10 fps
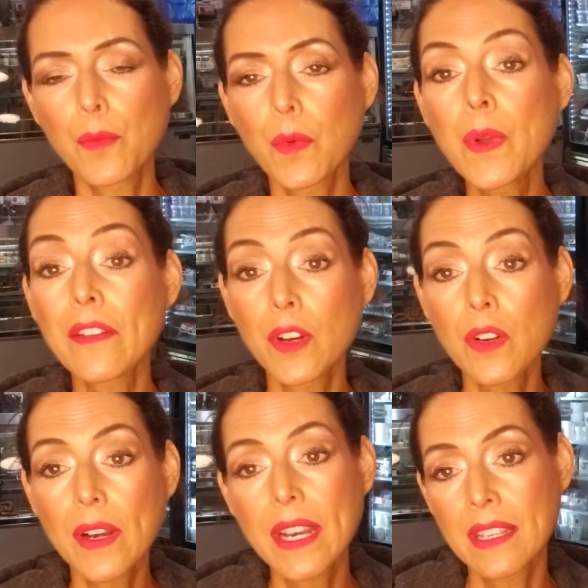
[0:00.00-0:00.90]
We have a
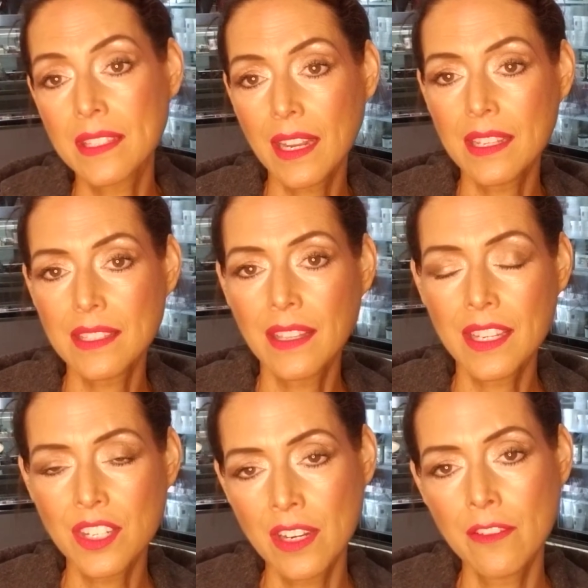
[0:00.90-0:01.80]
great exotic
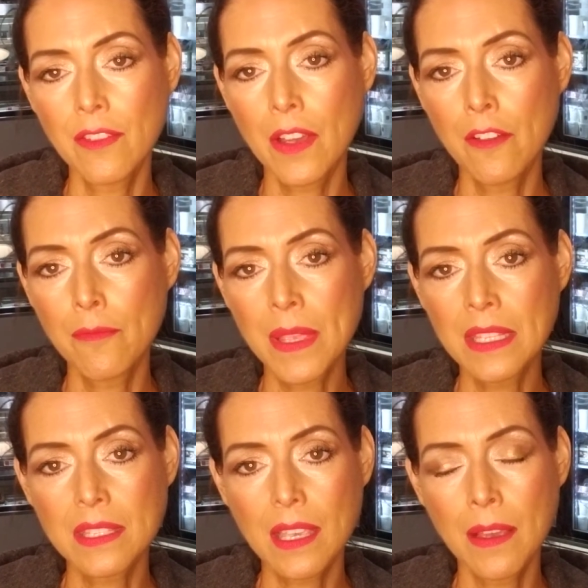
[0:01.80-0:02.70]
selection of
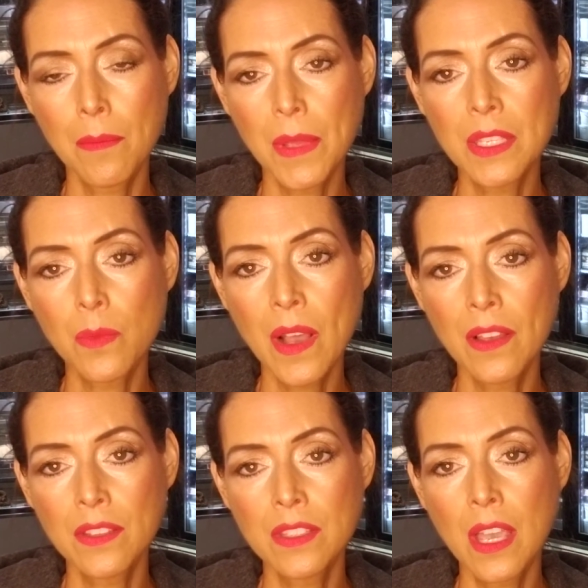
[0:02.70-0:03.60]
meats as well
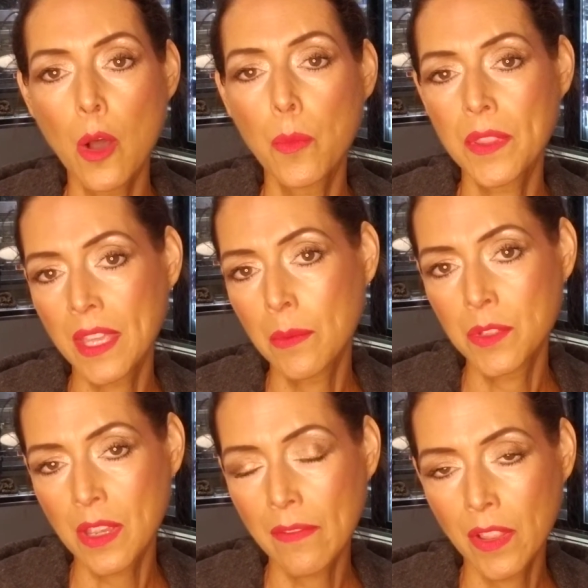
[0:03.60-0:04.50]
to help with animals
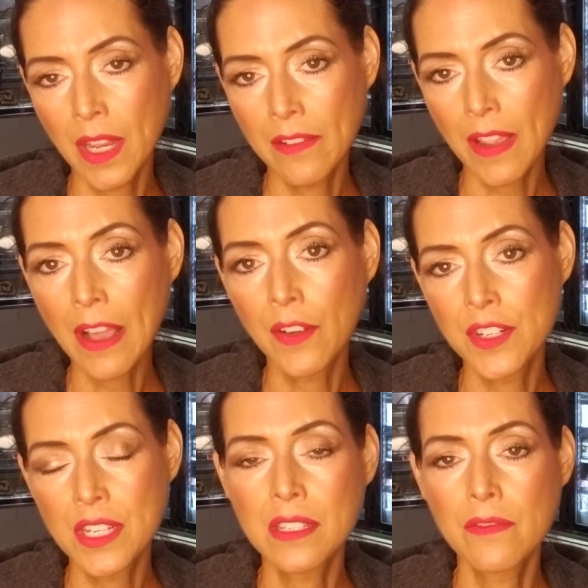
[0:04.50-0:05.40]
who have a lot of
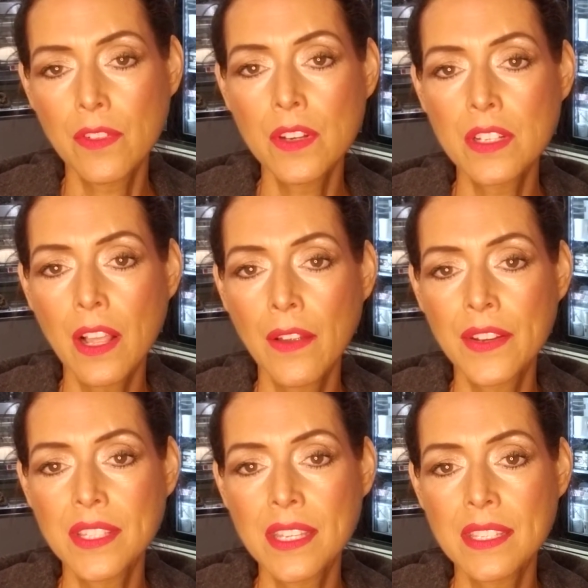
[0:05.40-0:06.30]
allergies and food
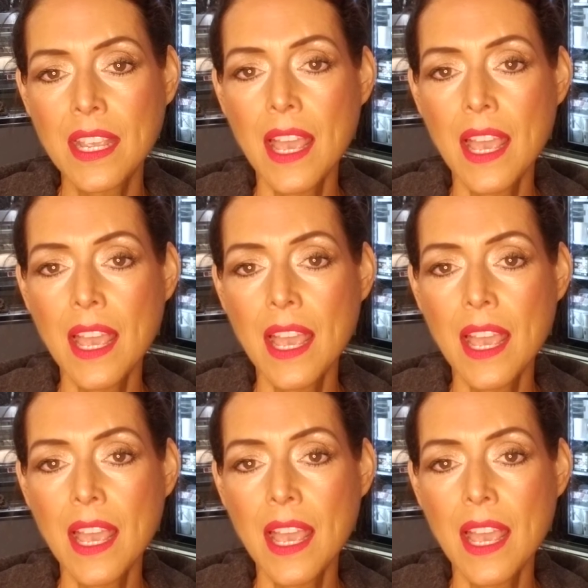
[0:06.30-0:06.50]
intolerances.